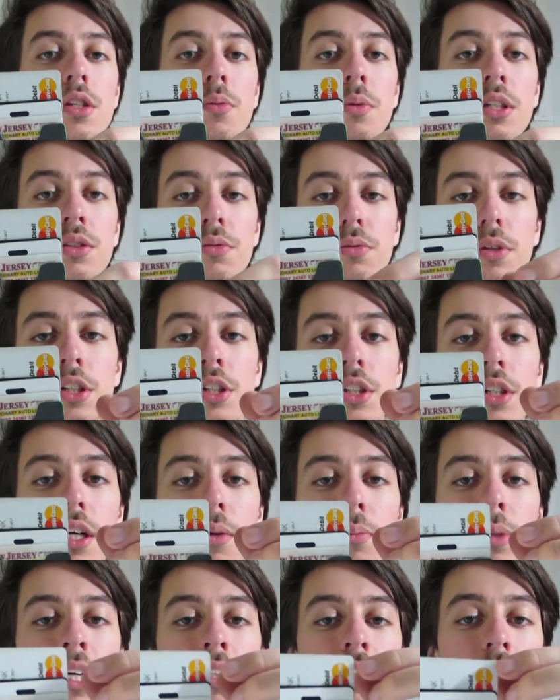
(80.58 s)
much friction up
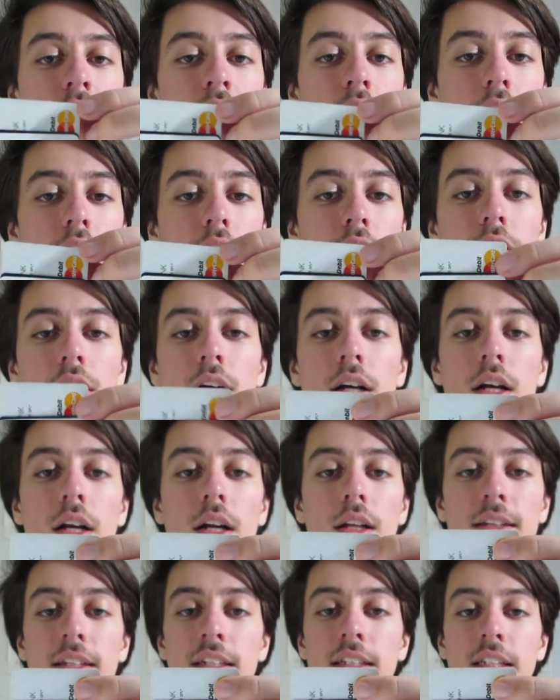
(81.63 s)
against each other, a
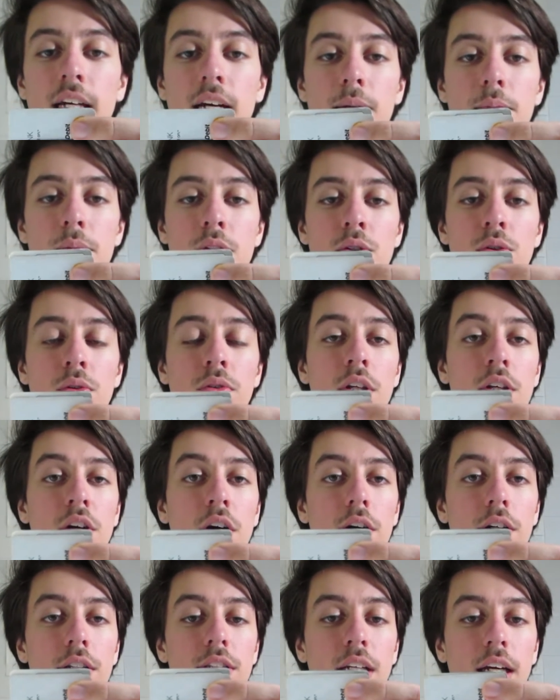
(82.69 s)
lot of times two of the
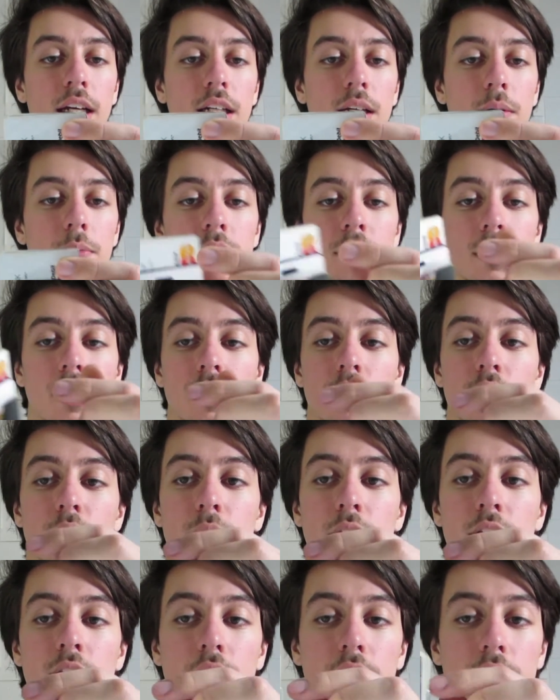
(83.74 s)
cards end up stuck to
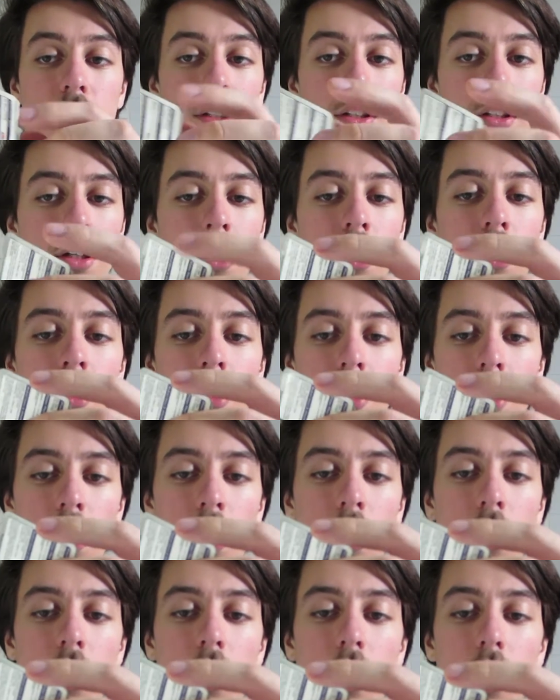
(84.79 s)
each other,
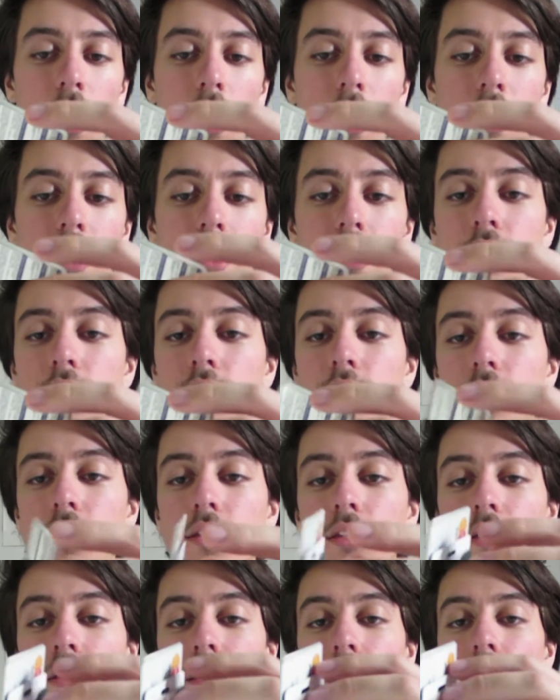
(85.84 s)
and
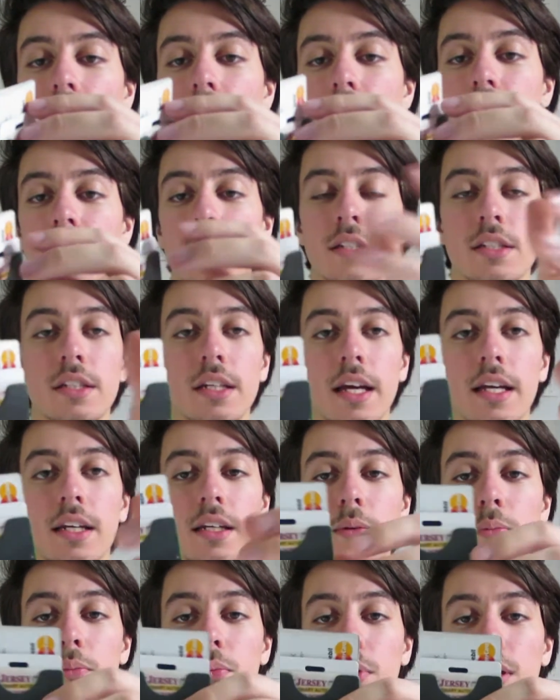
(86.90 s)
it doesn't end
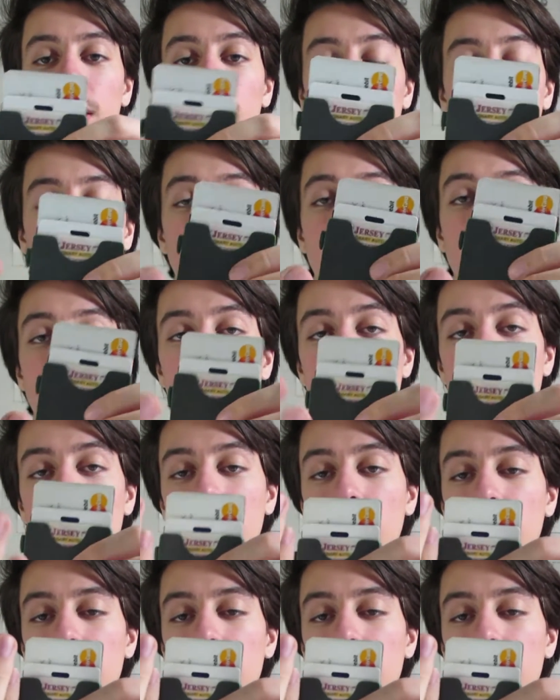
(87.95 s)
up with the nice